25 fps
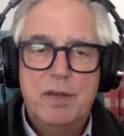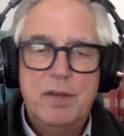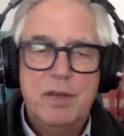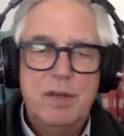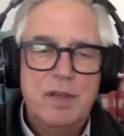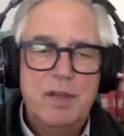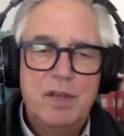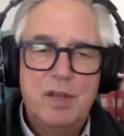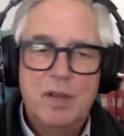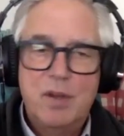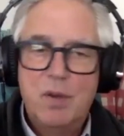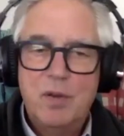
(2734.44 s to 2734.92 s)

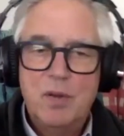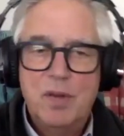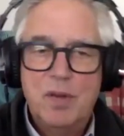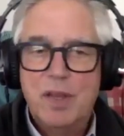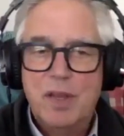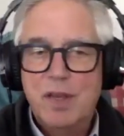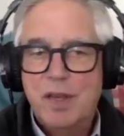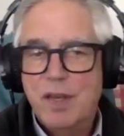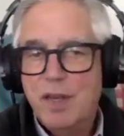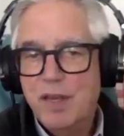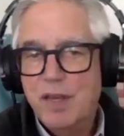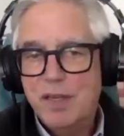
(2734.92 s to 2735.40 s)
You know,
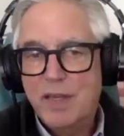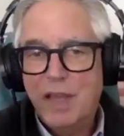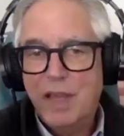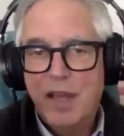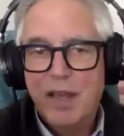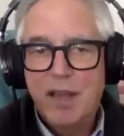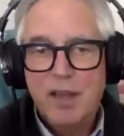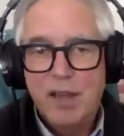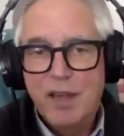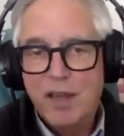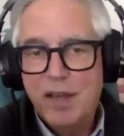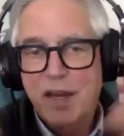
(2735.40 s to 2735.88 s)
it
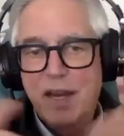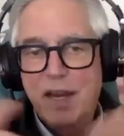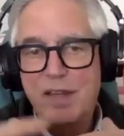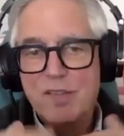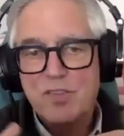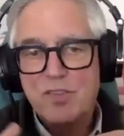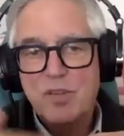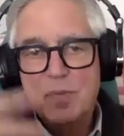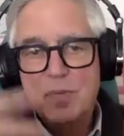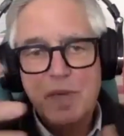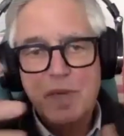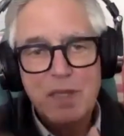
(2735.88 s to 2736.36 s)
can't. It
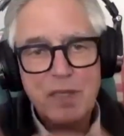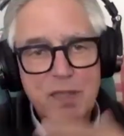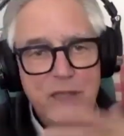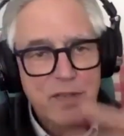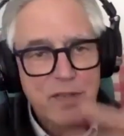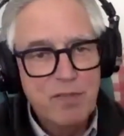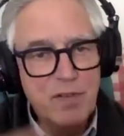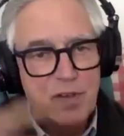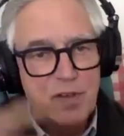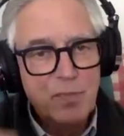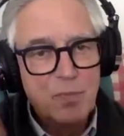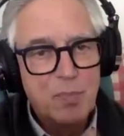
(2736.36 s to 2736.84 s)
has to be a
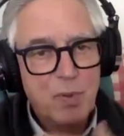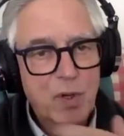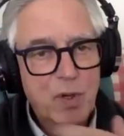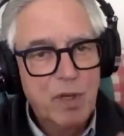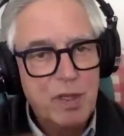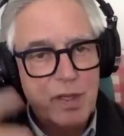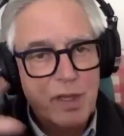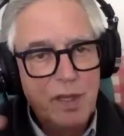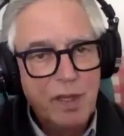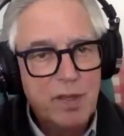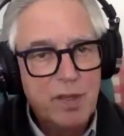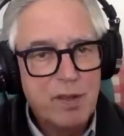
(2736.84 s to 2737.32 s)
living,
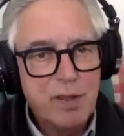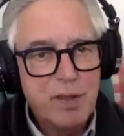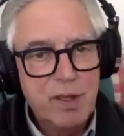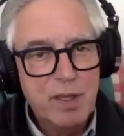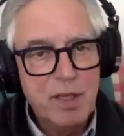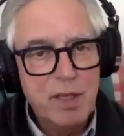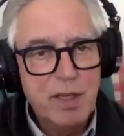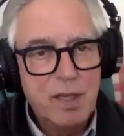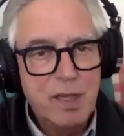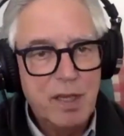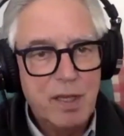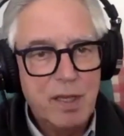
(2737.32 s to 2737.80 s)
breathing
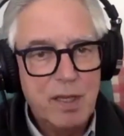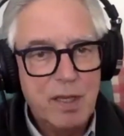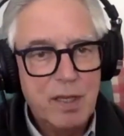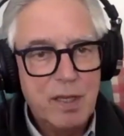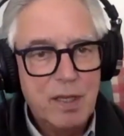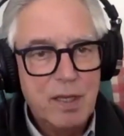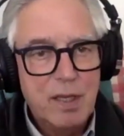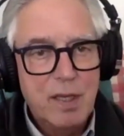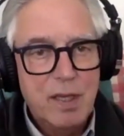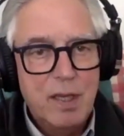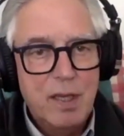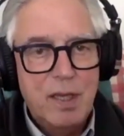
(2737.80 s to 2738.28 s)
thing,
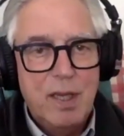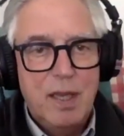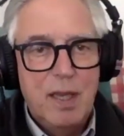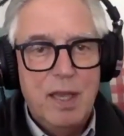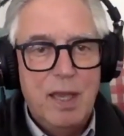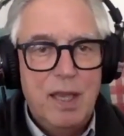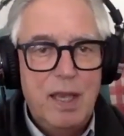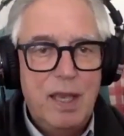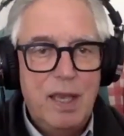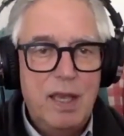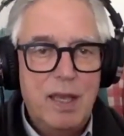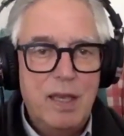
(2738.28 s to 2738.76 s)

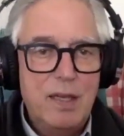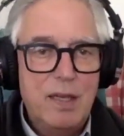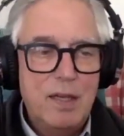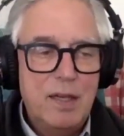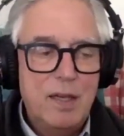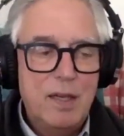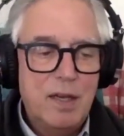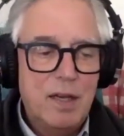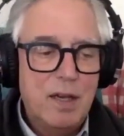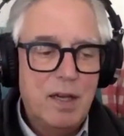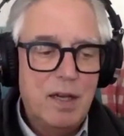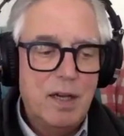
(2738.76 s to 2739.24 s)
and
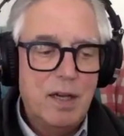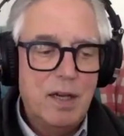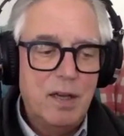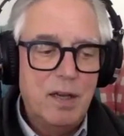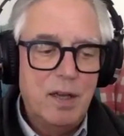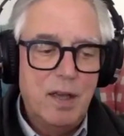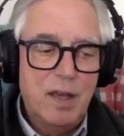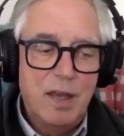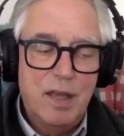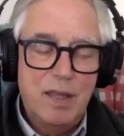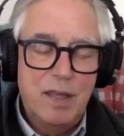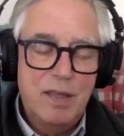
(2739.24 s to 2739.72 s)
uh,
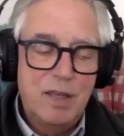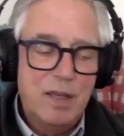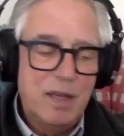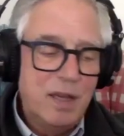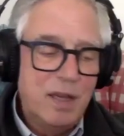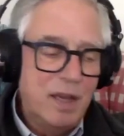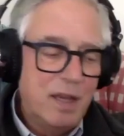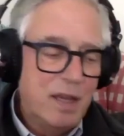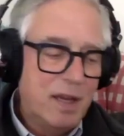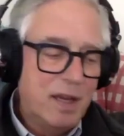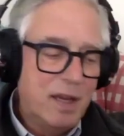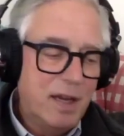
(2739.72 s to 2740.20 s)
and the,
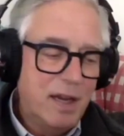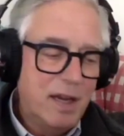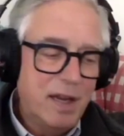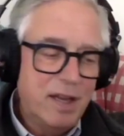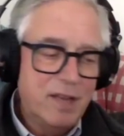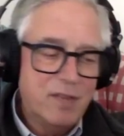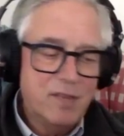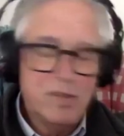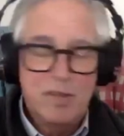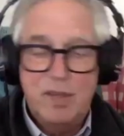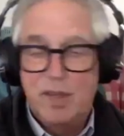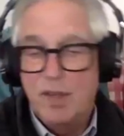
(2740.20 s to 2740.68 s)
and it
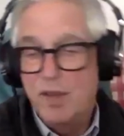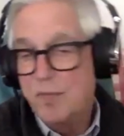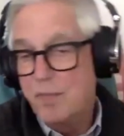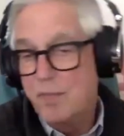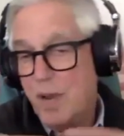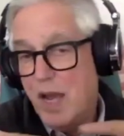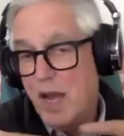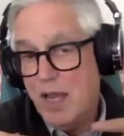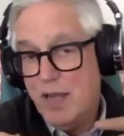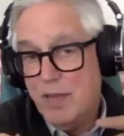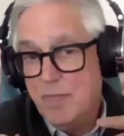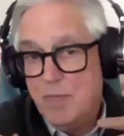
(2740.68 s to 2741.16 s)
has, in
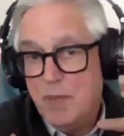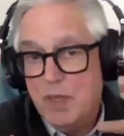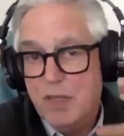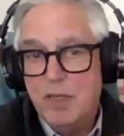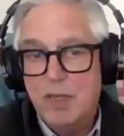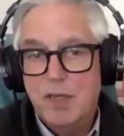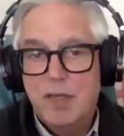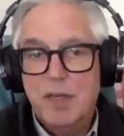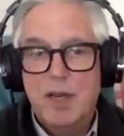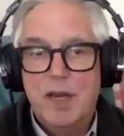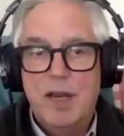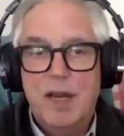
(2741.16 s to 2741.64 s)
my
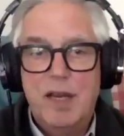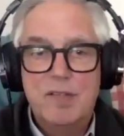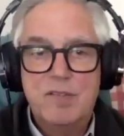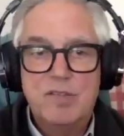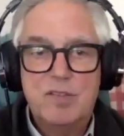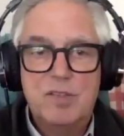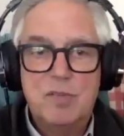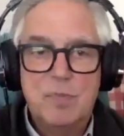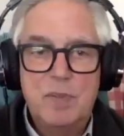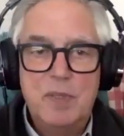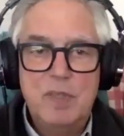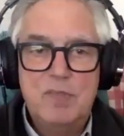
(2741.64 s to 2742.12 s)
opinion, it
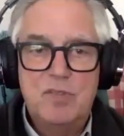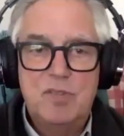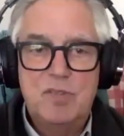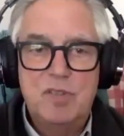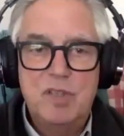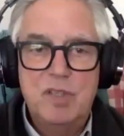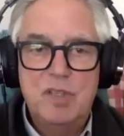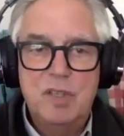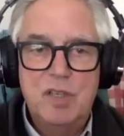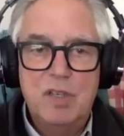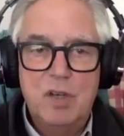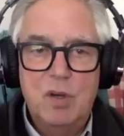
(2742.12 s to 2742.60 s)
has to be
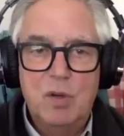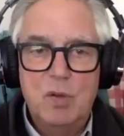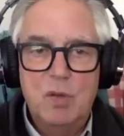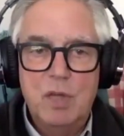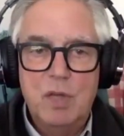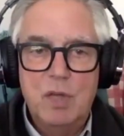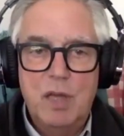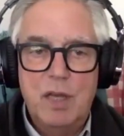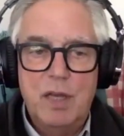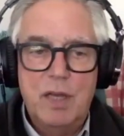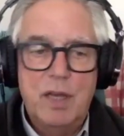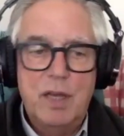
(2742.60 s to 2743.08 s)
CEO
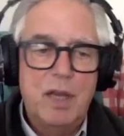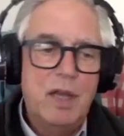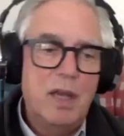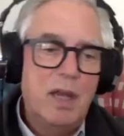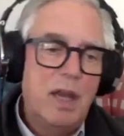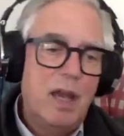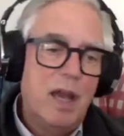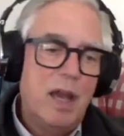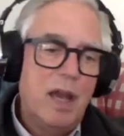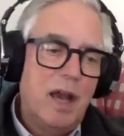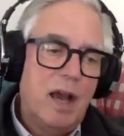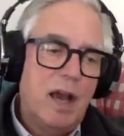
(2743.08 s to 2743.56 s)
led.
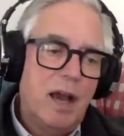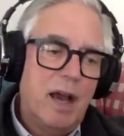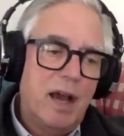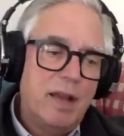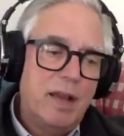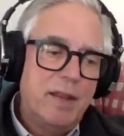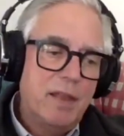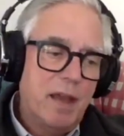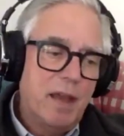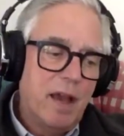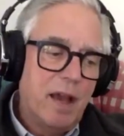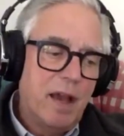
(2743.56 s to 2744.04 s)

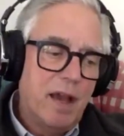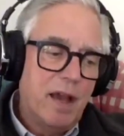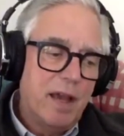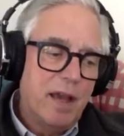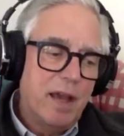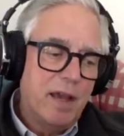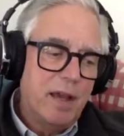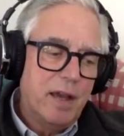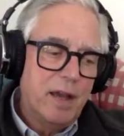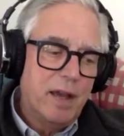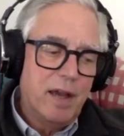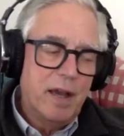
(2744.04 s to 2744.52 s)
I
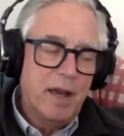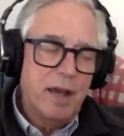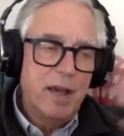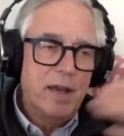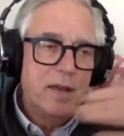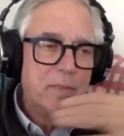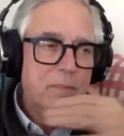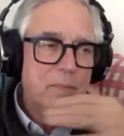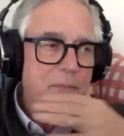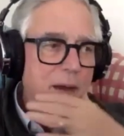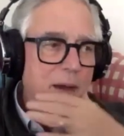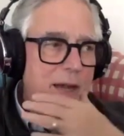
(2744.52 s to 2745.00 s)
I I
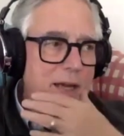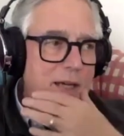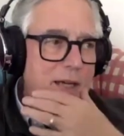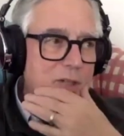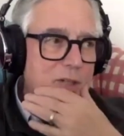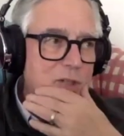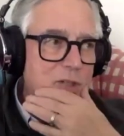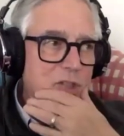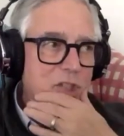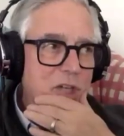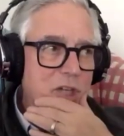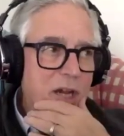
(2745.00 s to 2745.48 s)

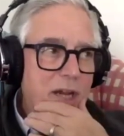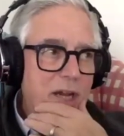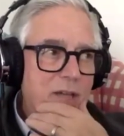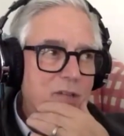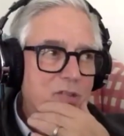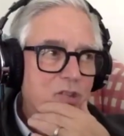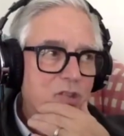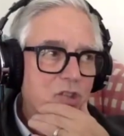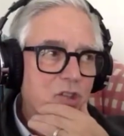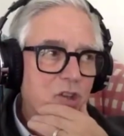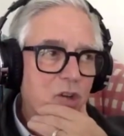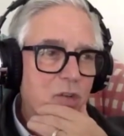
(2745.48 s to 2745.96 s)
admire
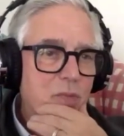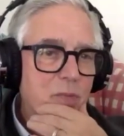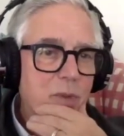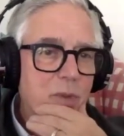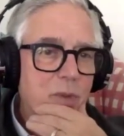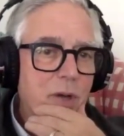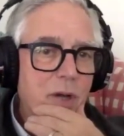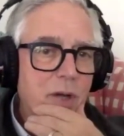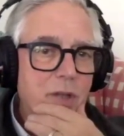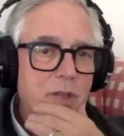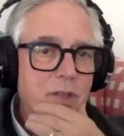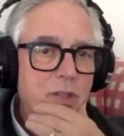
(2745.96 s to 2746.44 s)
Jack so
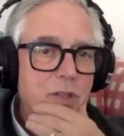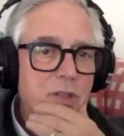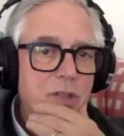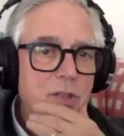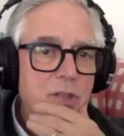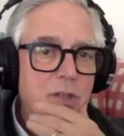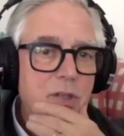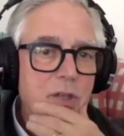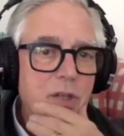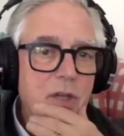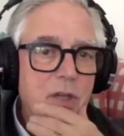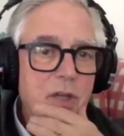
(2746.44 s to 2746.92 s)

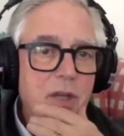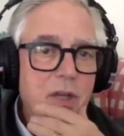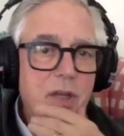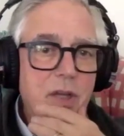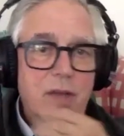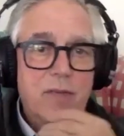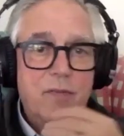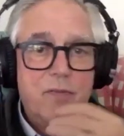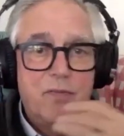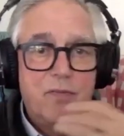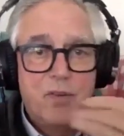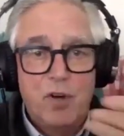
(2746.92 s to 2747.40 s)
much
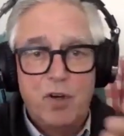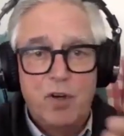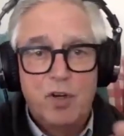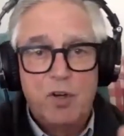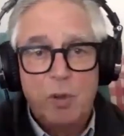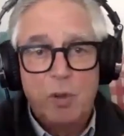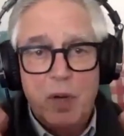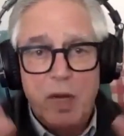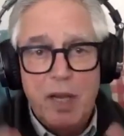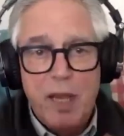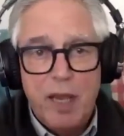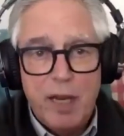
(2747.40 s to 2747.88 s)
for
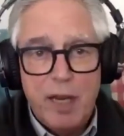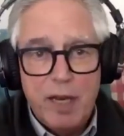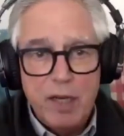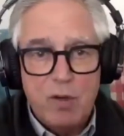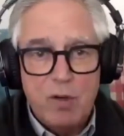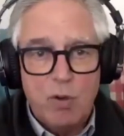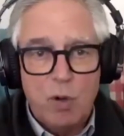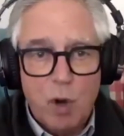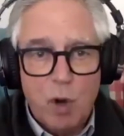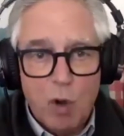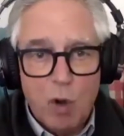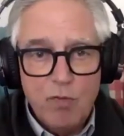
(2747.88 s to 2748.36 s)

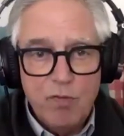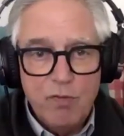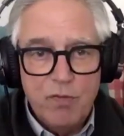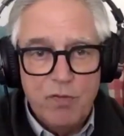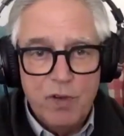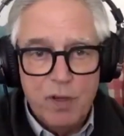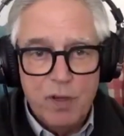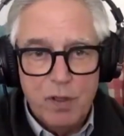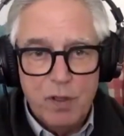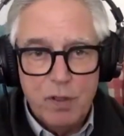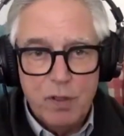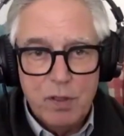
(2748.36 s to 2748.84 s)
creating
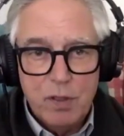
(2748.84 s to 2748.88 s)
Crotonville.